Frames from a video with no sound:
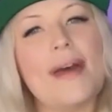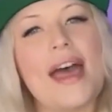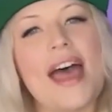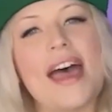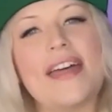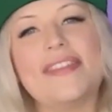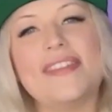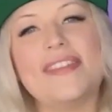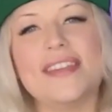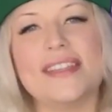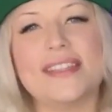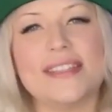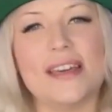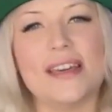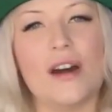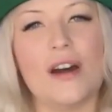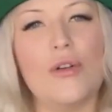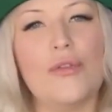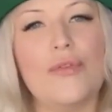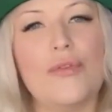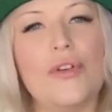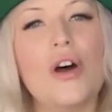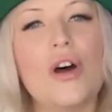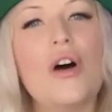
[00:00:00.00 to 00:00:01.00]
the math
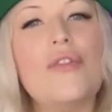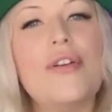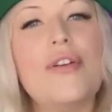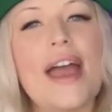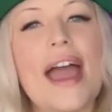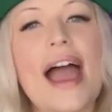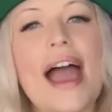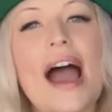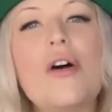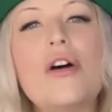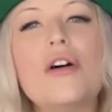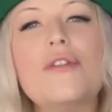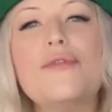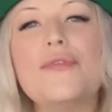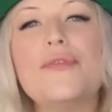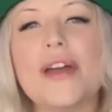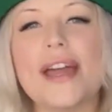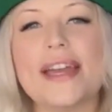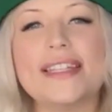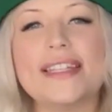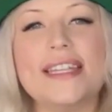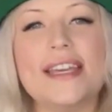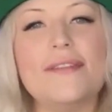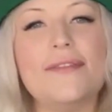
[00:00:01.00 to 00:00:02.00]
yourself of how
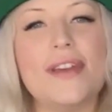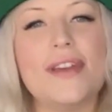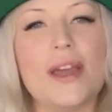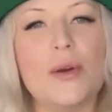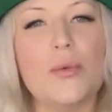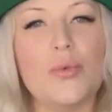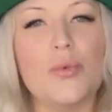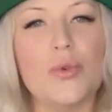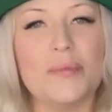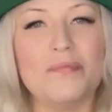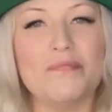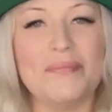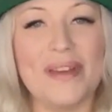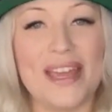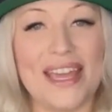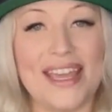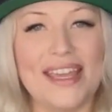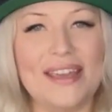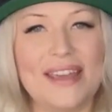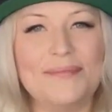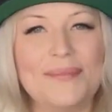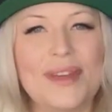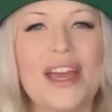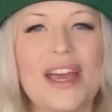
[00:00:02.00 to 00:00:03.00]
effective it would
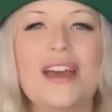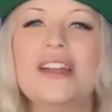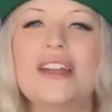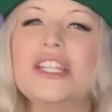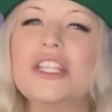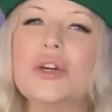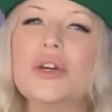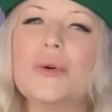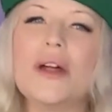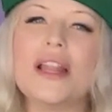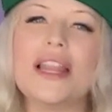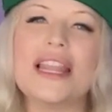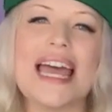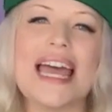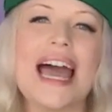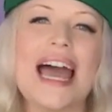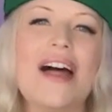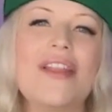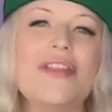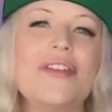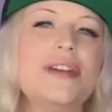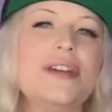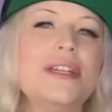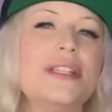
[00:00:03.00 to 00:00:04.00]
be to
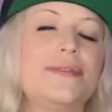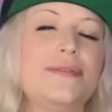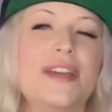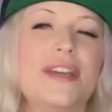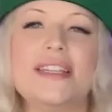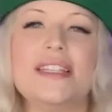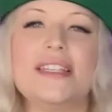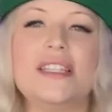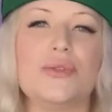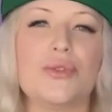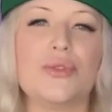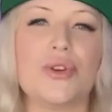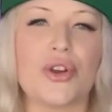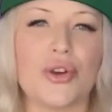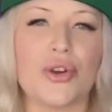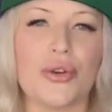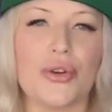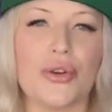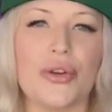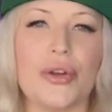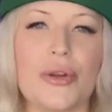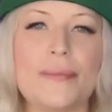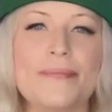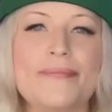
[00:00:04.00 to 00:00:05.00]
allow those fees to
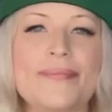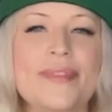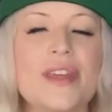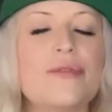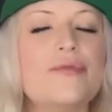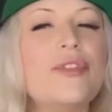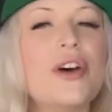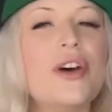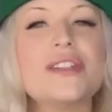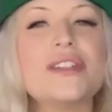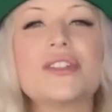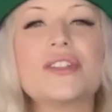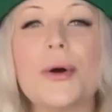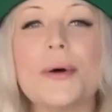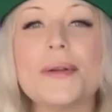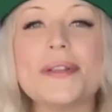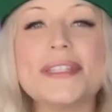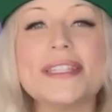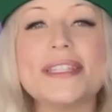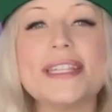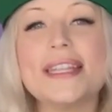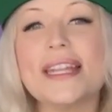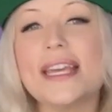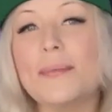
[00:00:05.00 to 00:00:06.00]
accrue versus
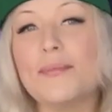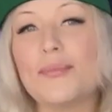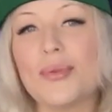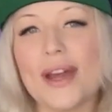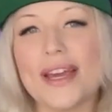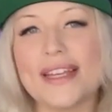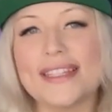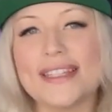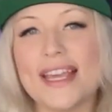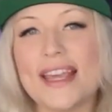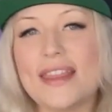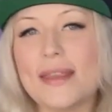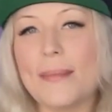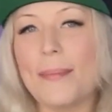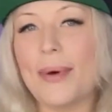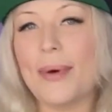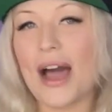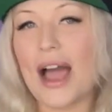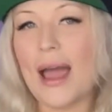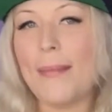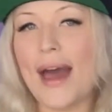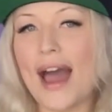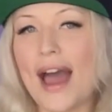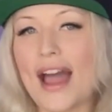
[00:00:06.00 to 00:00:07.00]
constantly pressing the
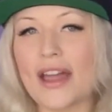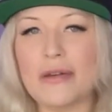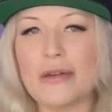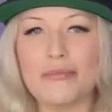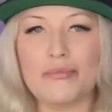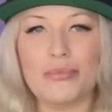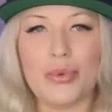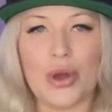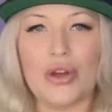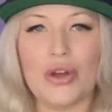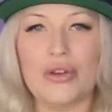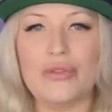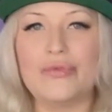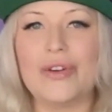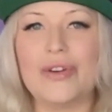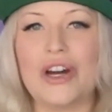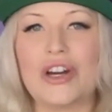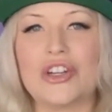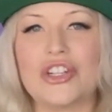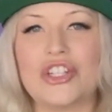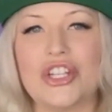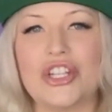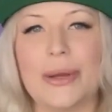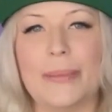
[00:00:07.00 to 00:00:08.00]
buyback and burn
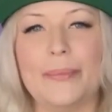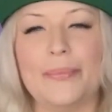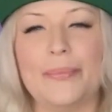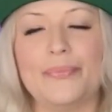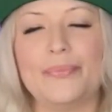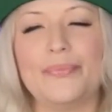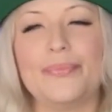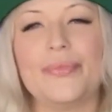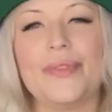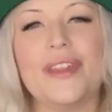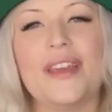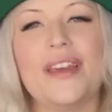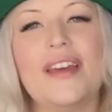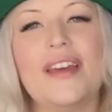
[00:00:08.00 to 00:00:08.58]
function.